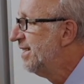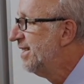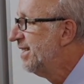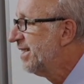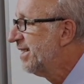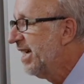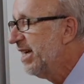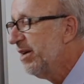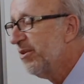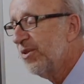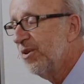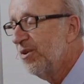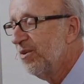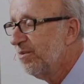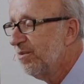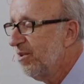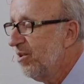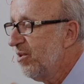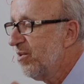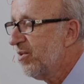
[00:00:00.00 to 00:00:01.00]
Okay, so
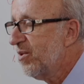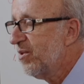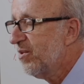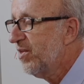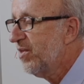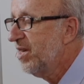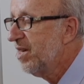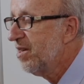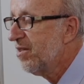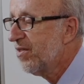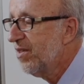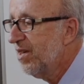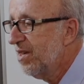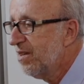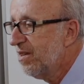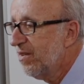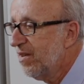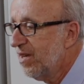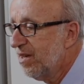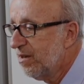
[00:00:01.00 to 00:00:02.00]
those are things that
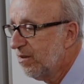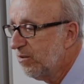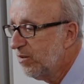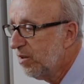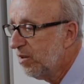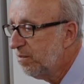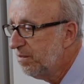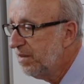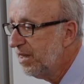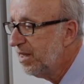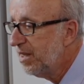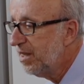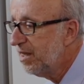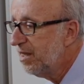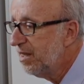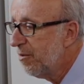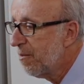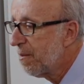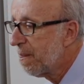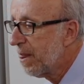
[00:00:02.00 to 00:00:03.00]

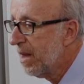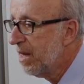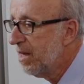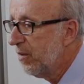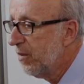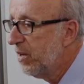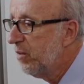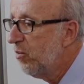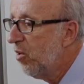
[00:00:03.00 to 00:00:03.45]
we